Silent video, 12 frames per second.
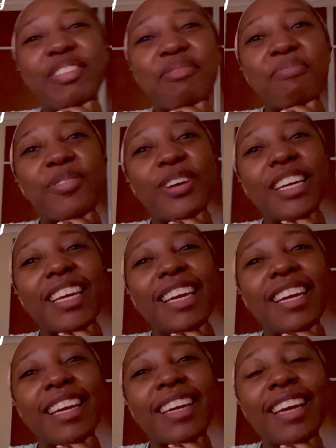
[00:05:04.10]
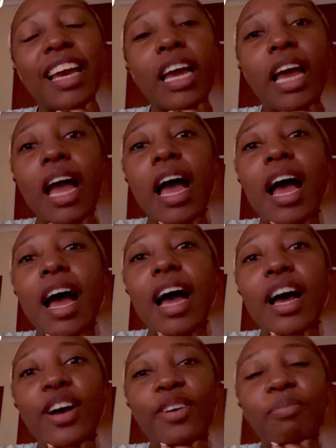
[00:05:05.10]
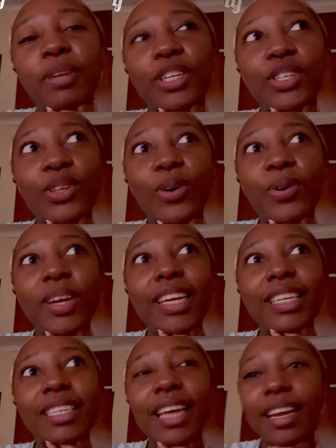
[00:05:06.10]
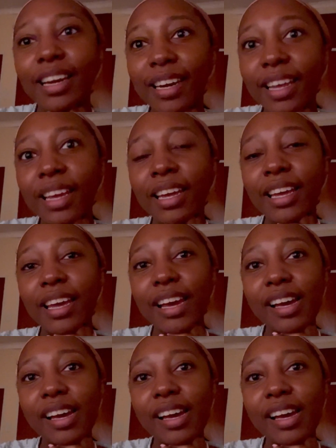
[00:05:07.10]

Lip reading: Morning. So it is Saturday.